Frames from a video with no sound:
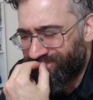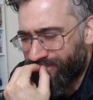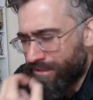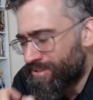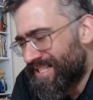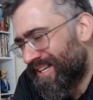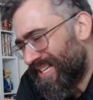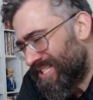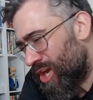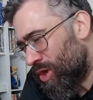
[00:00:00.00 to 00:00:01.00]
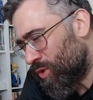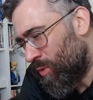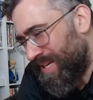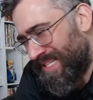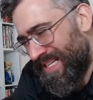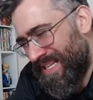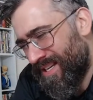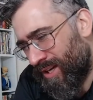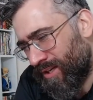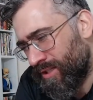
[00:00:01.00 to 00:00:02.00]
would say like turquoisey,
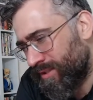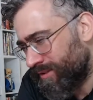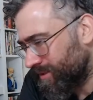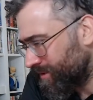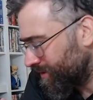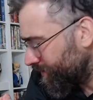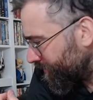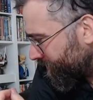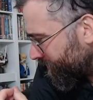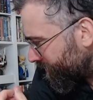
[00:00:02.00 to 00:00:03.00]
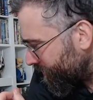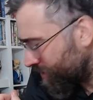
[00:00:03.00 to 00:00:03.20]
like a